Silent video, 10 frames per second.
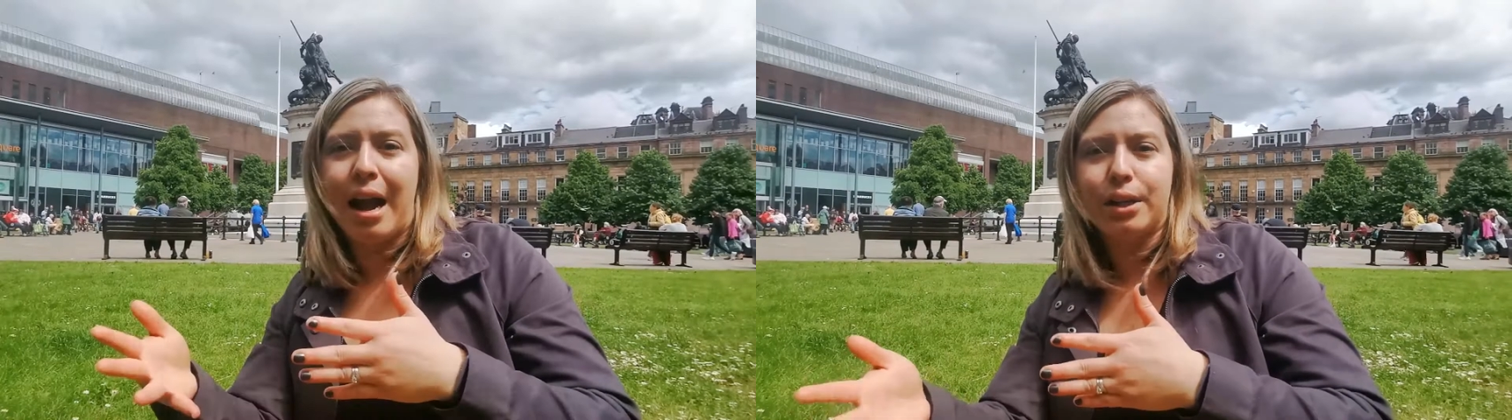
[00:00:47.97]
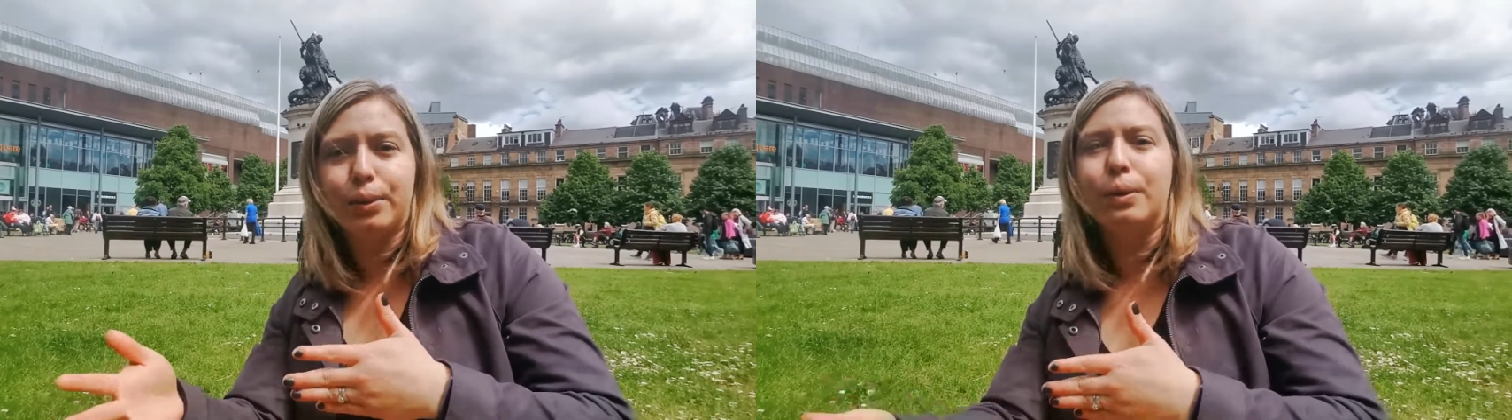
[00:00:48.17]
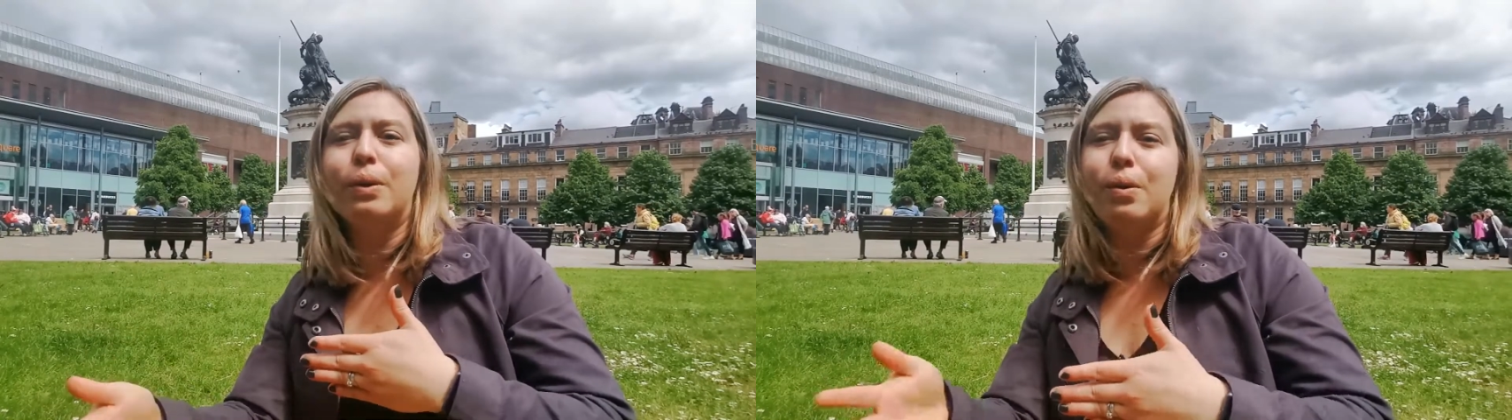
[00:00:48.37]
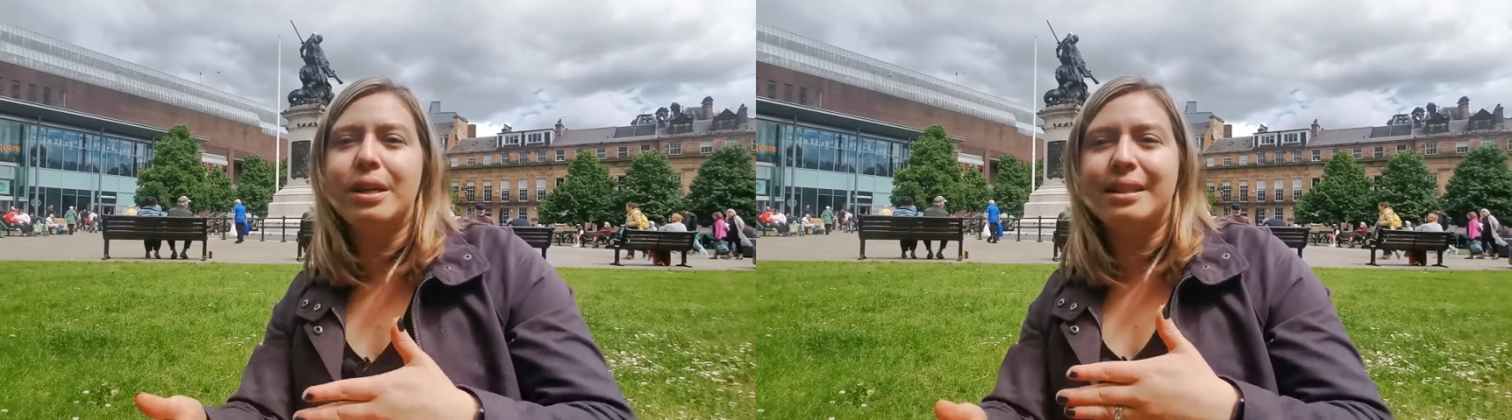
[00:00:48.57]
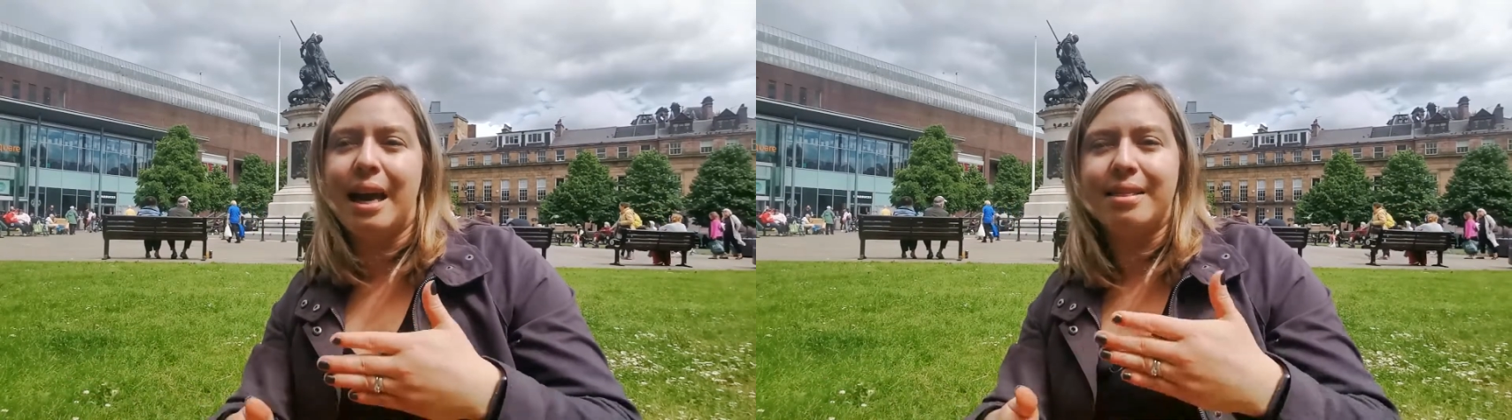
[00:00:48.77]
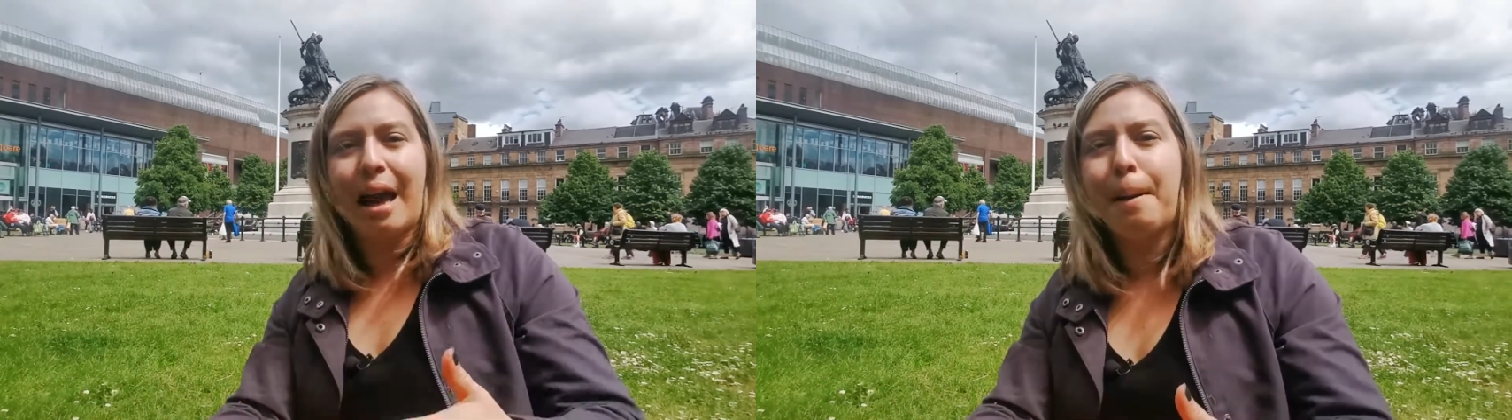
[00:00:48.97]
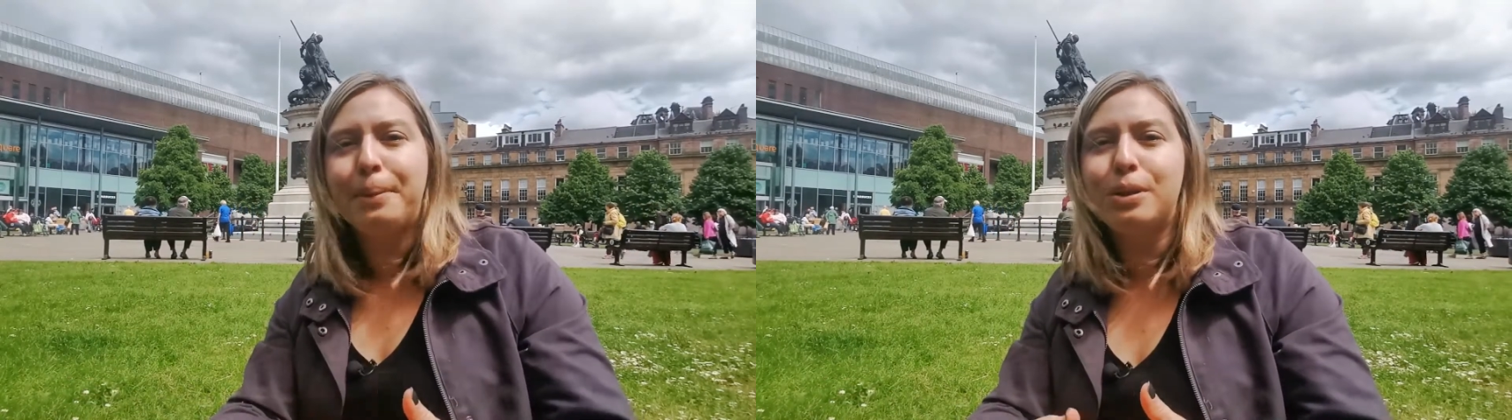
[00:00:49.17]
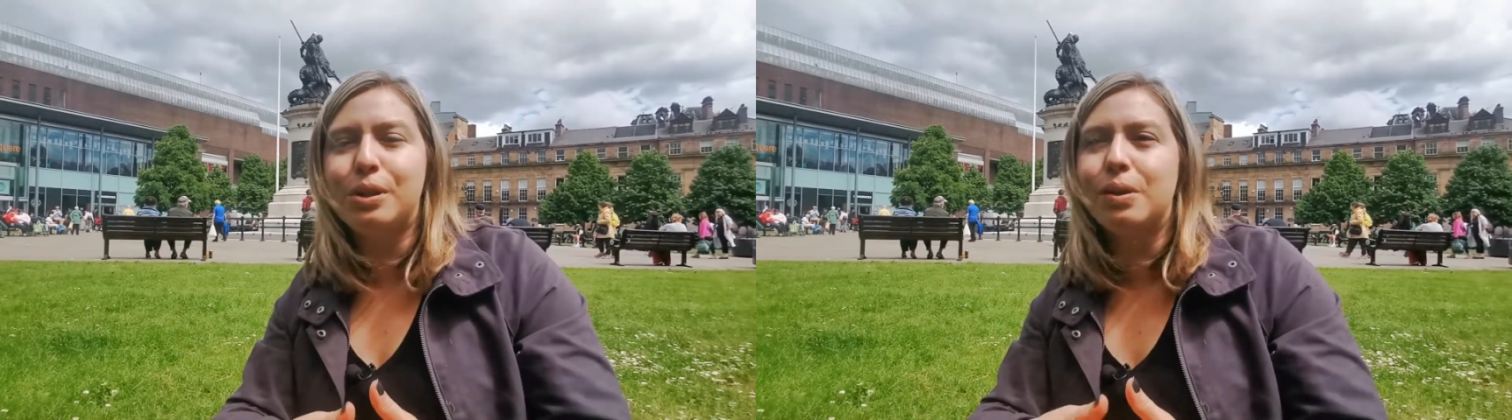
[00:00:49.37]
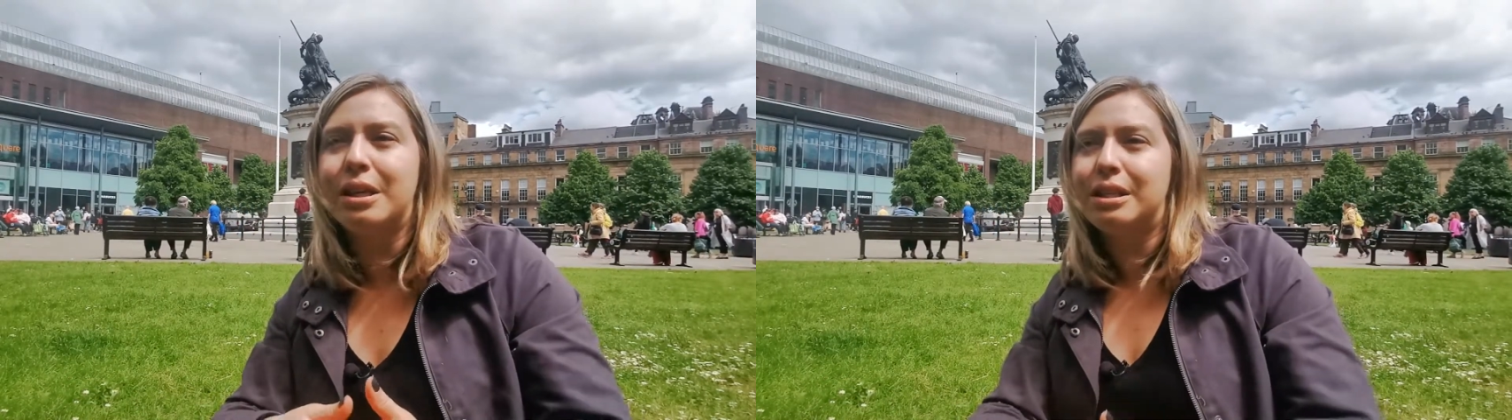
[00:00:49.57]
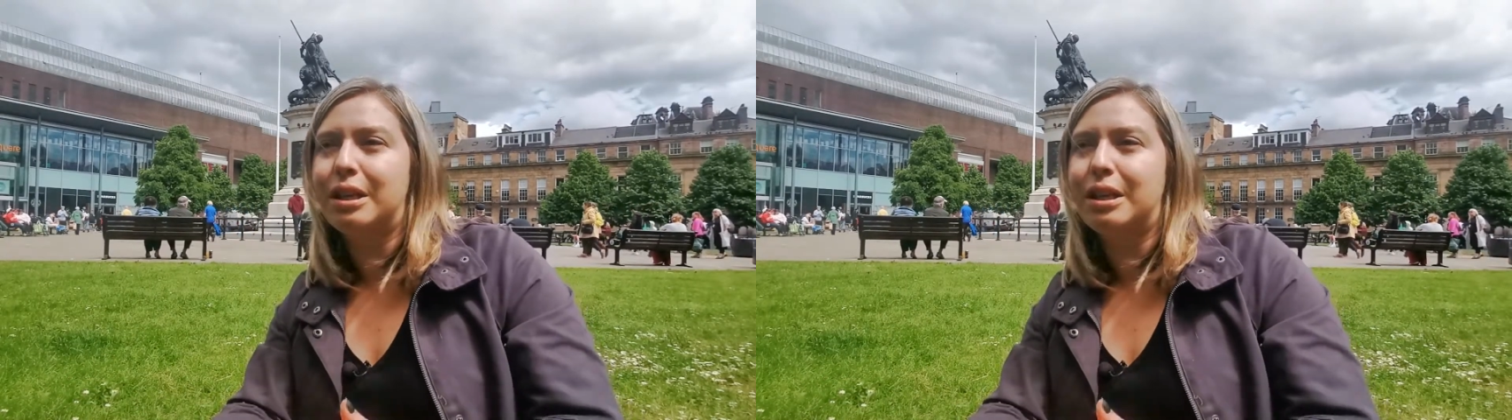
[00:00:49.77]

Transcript: actual course at the Apple Store,